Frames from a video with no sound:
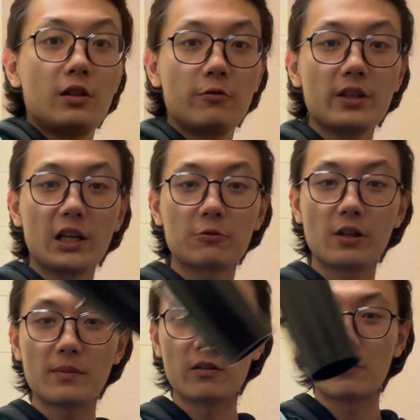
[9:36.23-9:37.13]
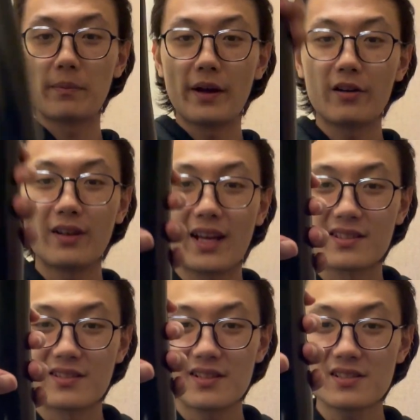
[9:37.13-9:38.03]
We can grab our bell like
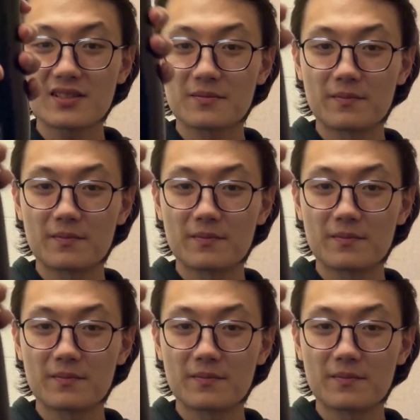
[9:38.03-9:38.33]
this.